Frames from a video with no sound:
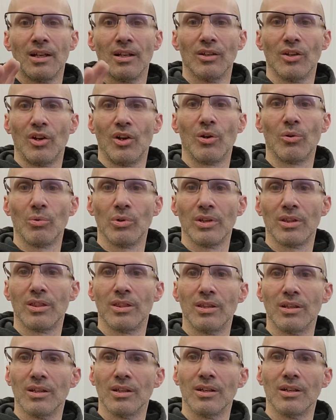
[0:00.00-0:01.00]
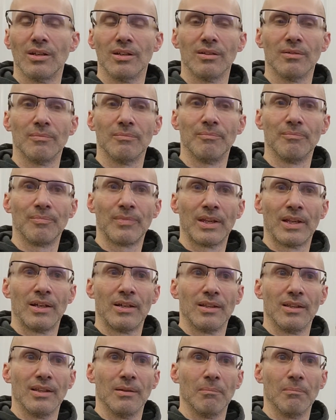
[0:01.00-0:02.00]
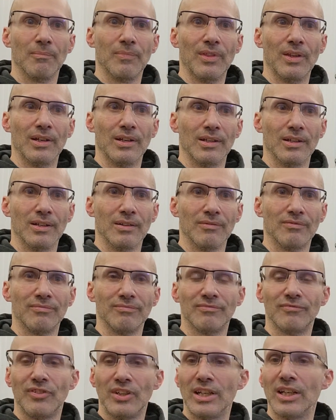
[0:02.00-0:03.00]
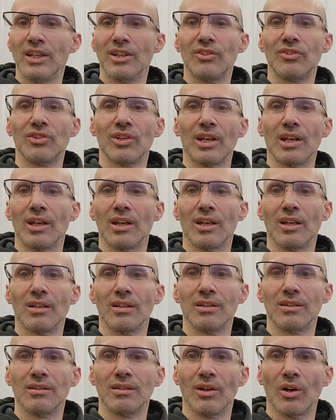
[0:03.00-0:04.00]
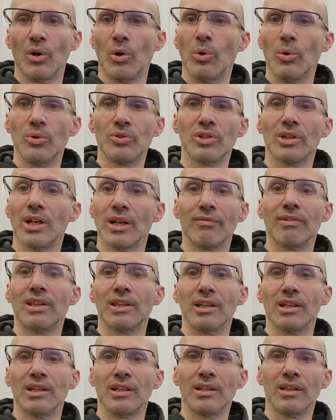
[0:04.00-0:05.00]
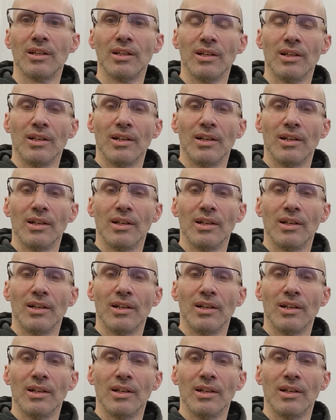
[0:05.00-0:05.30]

along with the, the, the, fittings and hose and everything.